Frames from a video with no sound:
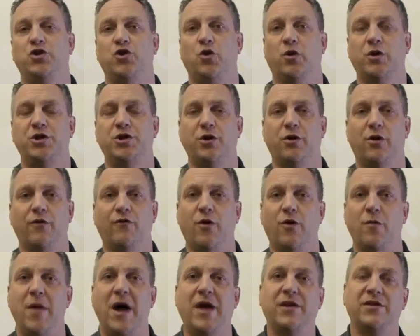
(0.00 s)
George here
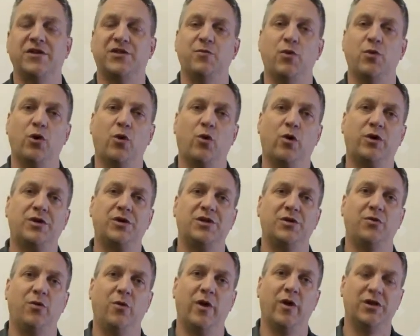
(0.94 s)
over at Madness
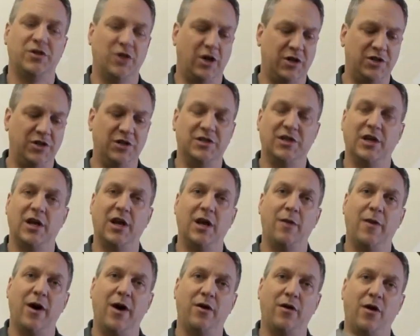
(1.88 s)
Motorworks. We want to talk to you today
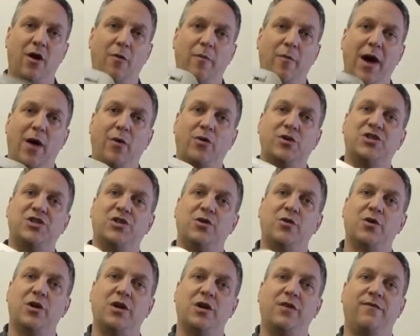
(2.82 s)
about our power
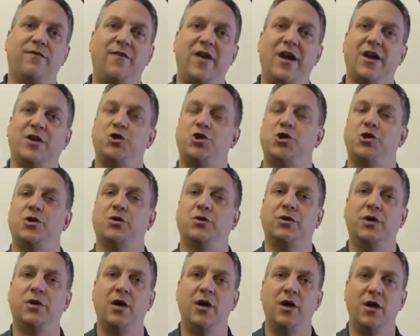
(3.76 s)
steering fan
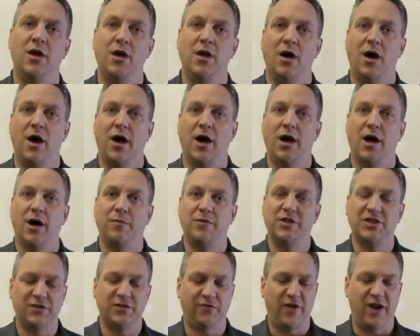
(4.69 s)
shield.
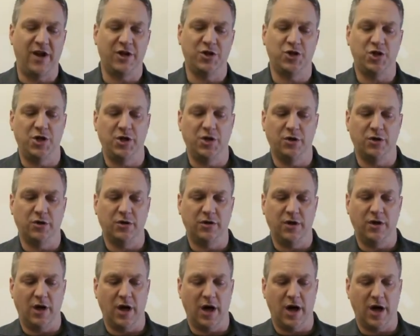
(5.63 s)
This fan shield
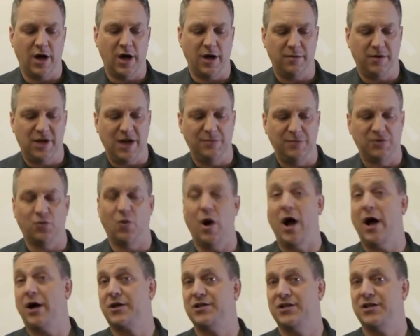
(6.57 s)
keeps
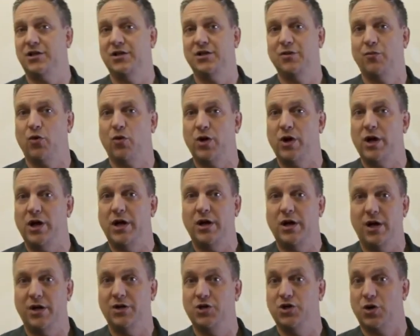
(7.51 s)
rocks and
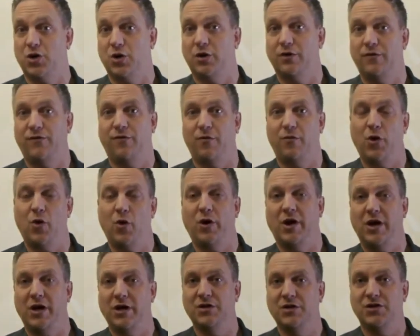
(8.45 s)
debris and dirt from
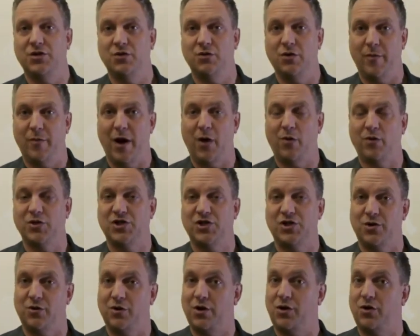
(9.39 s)
going into the power
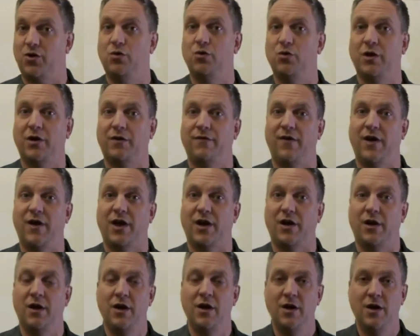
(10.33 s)
steering cooling
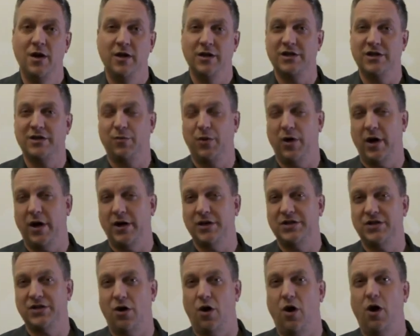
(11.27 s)
fan. This
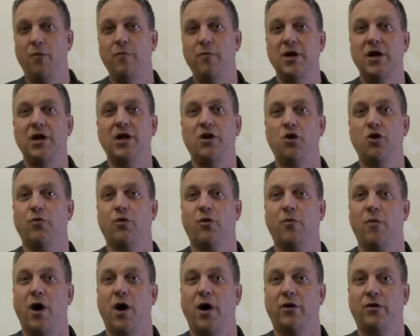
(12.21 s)
applies to all Mini
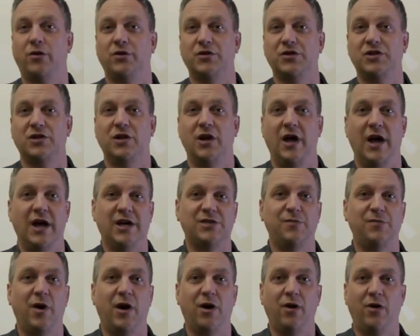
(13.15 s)
Cooper models,
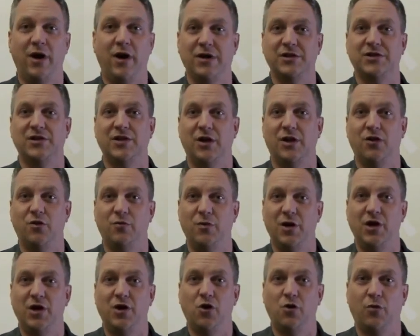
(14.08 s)
S model and standard
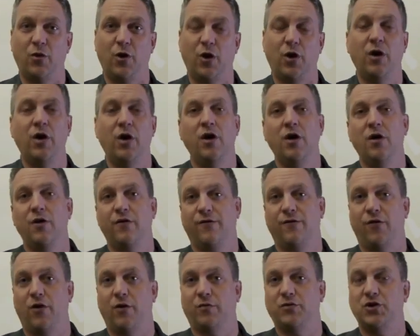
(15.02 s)
Mini Cooper,
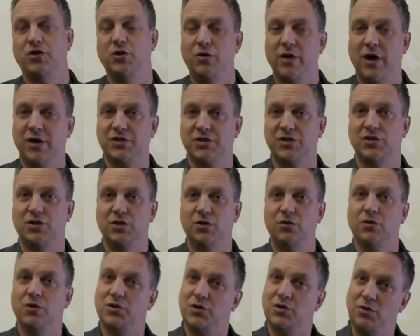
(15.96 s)
from
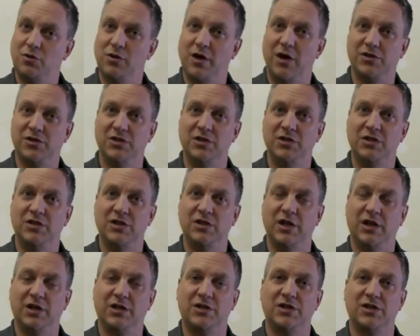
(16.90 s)
2002 to
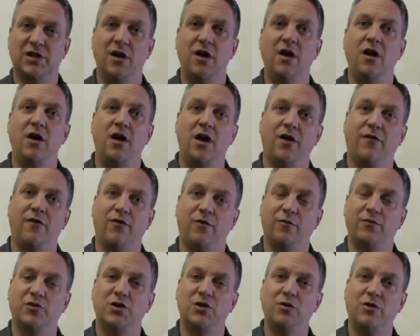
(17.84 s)
2006 and
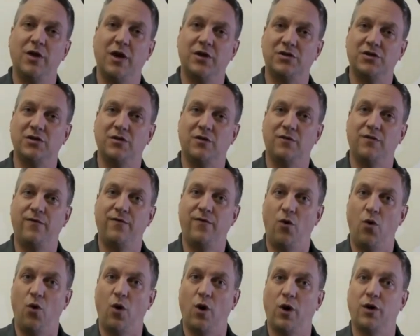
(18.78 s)
from
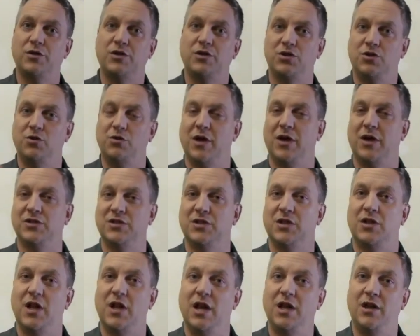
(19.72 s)
2004 to
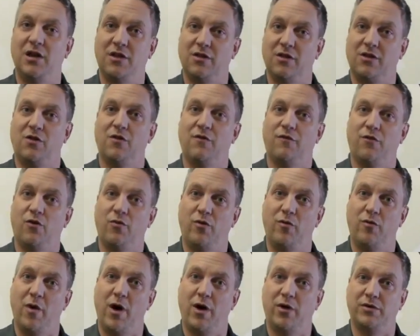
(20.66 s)
2008 in the
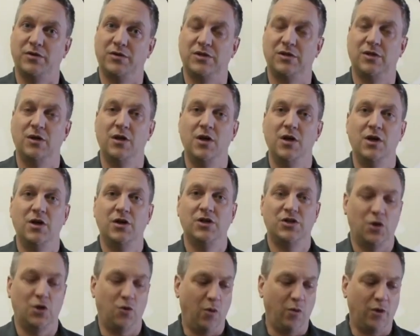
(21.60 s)
convertible models.
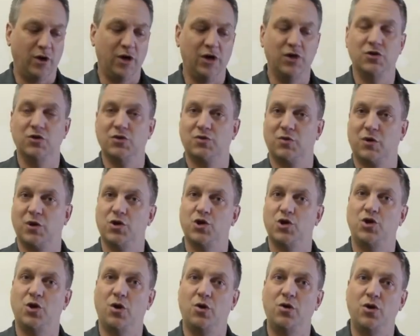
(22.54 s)
So what we're going to do is we're going to
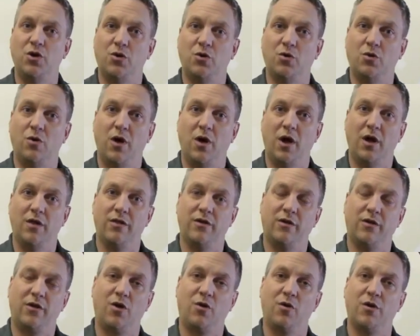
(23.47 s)
show you
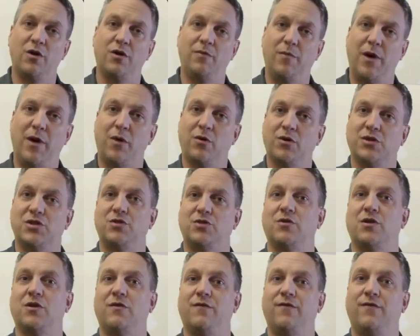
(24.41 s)
the current power
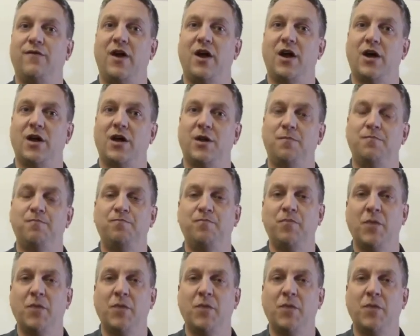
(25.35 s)
steering fan